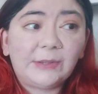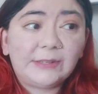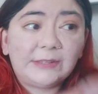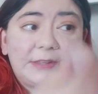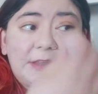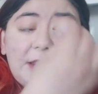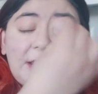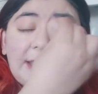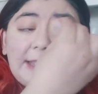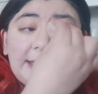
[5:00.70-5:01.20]
it's
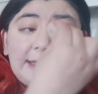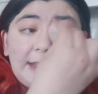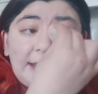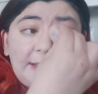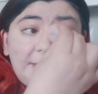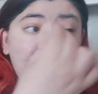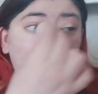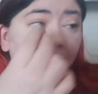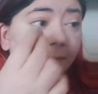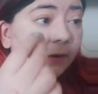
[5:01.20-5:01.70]
not like
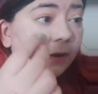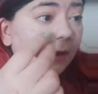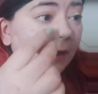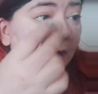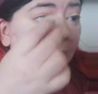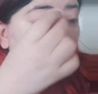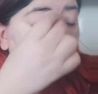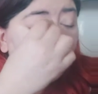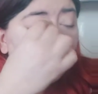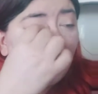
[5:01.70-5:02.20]
I'm
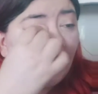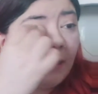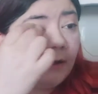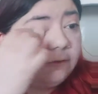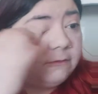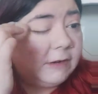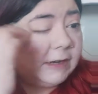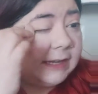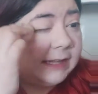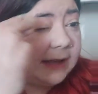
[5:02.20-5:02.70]

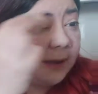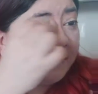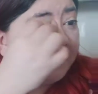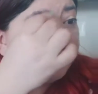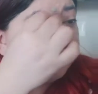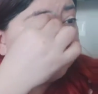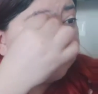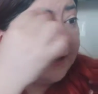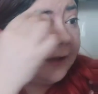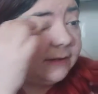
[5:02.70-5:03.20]
running up
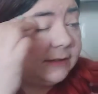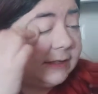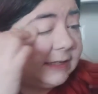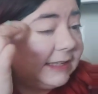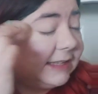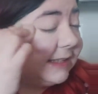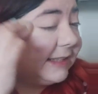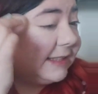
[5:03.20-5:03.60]
and down any